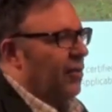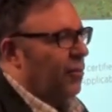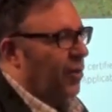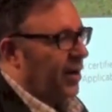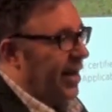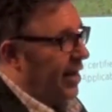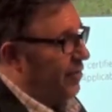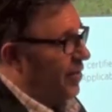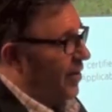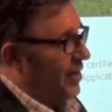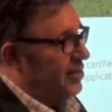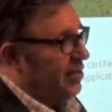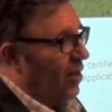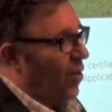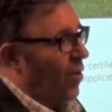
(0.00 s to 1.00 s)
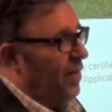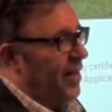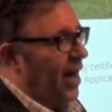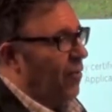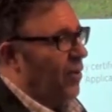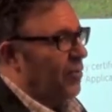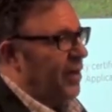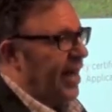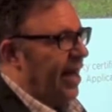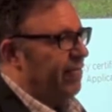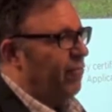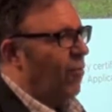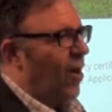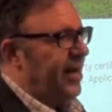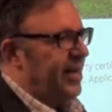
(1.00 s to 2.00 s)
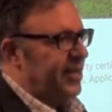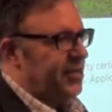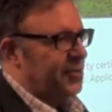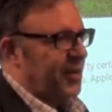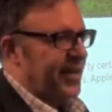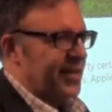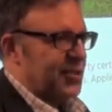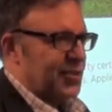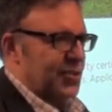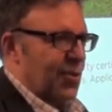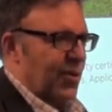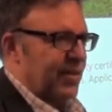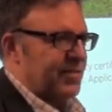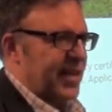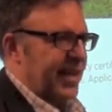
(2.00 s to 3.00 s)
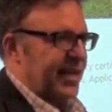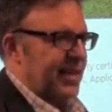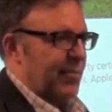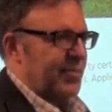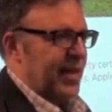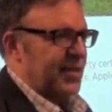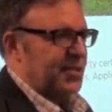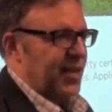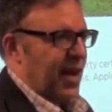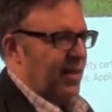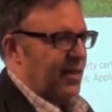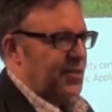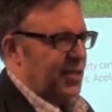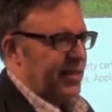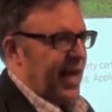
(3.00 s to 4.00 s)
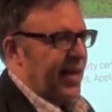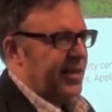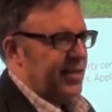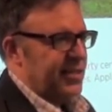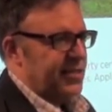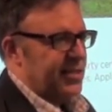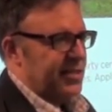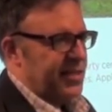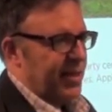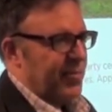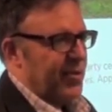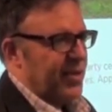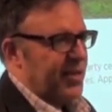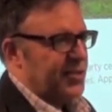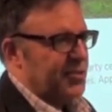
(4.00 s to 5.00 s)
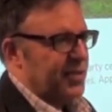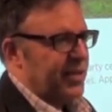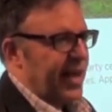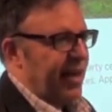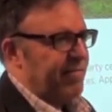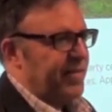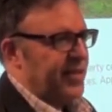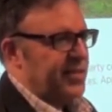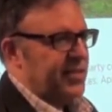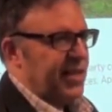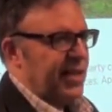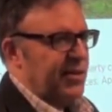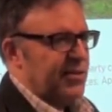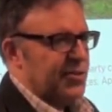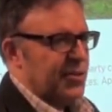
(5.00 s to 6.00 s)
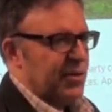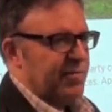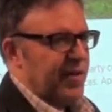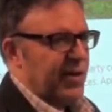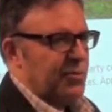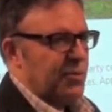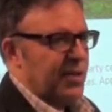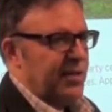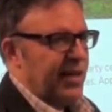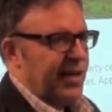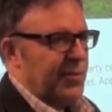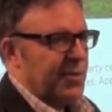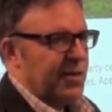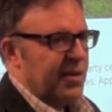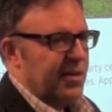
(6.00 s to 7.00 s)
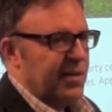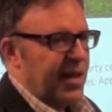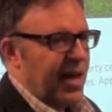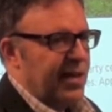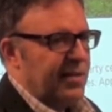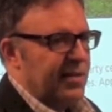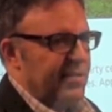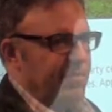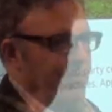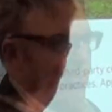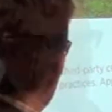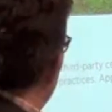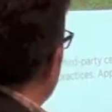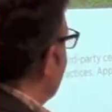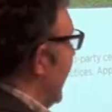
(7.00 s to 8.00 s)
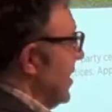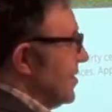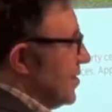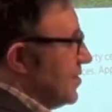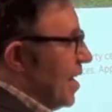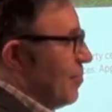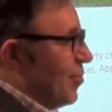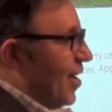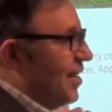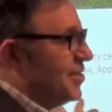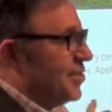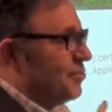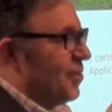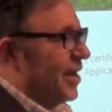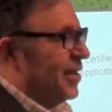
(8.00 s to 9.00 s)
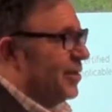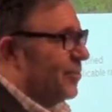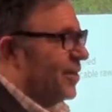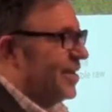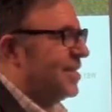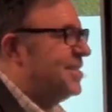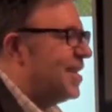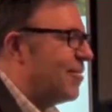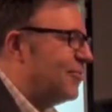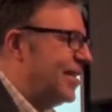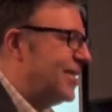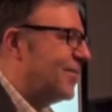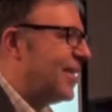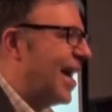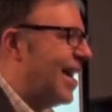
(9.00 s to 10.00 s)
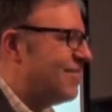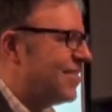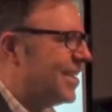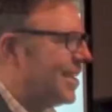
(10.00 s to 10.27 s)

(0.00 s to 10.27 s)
We're, again, very slow on that one. We have one industry that's sort of taken up that challenge, and that is the timber industry. FSC certified wood, anyone heard of that? It's really great. It's the same price as regular wood, except we don't have